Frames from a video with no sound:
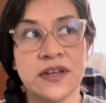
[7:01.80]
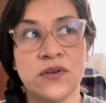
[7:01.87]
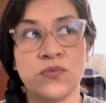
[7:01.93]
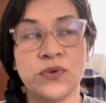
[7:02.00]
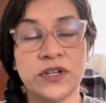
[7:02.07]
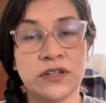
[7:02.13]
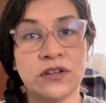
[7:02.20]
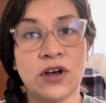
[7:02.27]

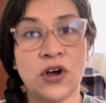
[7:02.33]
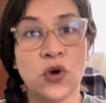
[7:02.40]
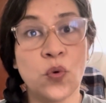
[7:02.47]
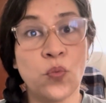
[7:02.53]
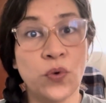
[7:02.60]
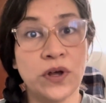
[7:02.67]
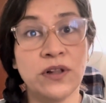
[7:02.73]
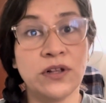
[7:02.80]
read-along
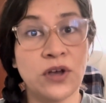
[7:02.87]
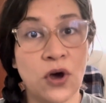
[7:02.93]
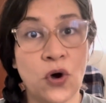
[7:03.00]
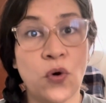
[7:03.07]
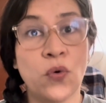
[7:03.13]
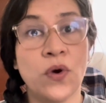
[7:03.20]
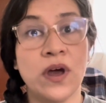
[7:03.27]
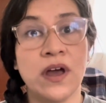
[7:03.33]
will
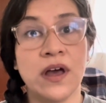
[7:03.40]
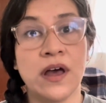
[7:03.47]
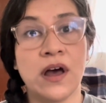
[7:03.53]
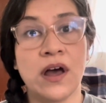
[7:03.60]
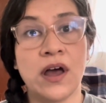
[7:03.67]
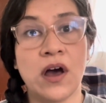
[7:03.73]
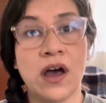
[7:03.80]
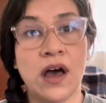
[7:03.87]
go
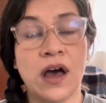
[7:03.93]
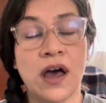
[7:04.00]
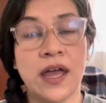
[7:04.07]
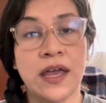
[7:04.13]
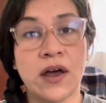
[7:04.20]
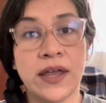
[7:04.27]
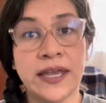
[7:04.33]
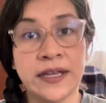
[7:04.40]

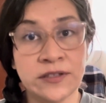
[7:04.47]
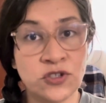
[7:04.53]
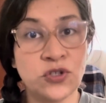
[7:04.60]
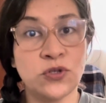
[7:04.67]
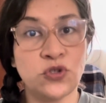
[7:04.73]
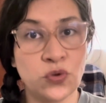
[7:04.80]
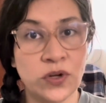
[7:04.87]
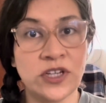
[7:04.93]
into
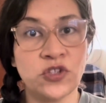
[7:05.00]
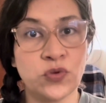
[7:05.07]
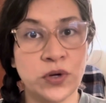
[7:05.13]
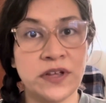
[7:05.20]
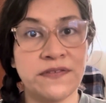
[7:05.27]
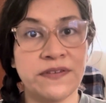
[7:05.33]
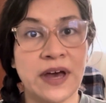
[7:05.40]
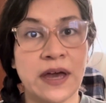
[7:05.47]

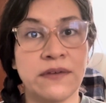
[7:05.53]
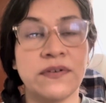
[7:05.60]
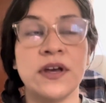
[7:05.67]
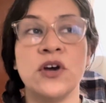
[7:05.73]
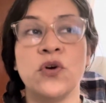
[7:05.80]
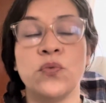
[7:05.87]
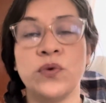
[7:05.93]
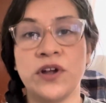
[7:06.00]
2025.
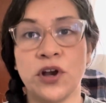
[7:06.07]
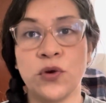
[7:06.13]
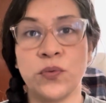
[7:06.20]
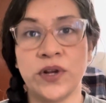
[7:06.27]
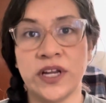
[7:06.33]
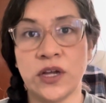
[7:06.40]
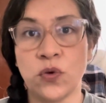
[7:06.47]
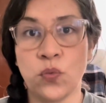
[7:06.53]
We are
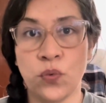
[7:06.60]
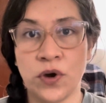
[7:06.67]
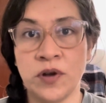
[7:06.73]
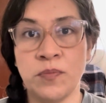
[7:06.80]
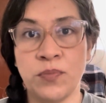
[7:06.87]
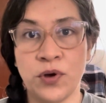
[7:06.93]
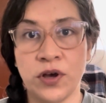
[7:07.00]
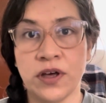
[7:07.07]
reading one
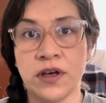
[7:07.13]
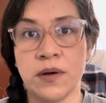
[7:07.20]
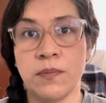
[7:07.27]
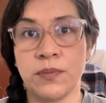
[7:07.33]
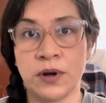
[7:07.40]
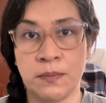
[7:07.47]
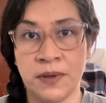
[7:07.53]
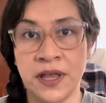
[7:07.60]
book
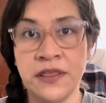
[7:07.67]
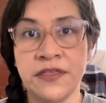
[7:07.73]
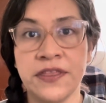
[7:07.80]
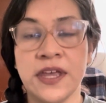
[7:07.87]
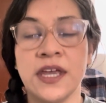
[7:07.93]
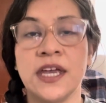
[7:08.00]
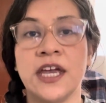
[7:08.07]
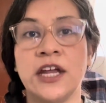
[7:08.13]
per month,
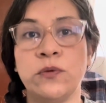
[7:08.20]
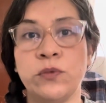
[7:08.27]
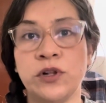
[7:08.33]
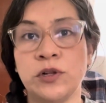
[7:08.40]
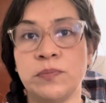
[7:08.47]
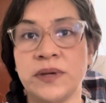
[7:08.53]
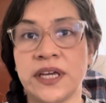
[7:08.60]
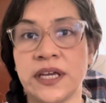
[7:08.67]
and
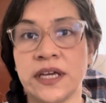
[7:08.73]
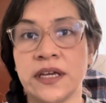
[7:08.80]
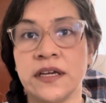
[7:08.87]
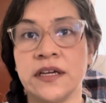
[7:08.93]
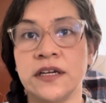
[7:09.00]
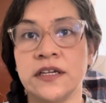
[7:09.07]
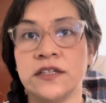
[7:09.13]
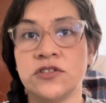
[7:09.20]
we'll be
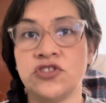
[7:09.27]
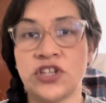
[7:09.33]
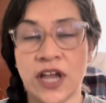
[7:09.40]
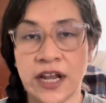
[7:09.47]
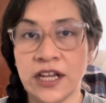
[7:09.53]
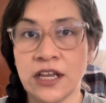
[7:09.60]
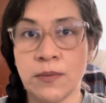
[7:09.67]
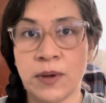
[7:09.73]

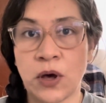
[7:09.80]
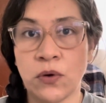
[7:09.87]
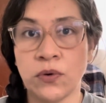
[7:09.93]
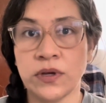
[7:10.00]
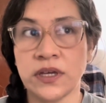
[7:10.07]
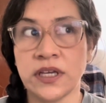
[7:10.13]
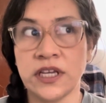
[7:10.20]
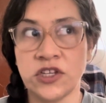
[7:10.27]
chatting
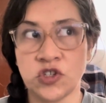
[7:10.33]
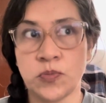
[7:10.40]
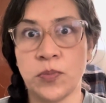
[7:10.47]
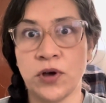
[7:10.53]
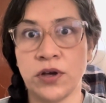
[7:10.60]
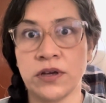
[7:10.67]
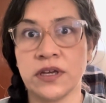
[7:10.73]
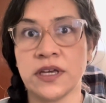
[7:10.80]
about each
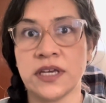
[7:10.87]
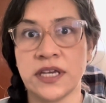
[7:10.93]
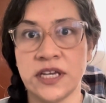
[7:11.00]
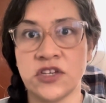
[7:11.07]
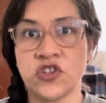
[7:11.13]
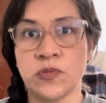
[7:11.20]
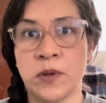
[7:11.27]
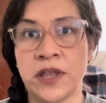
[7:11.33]
book
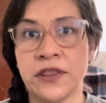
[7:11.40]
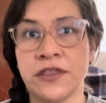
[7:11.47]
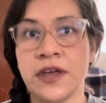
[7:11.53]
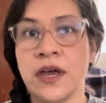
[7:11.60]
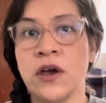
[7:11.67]
each month.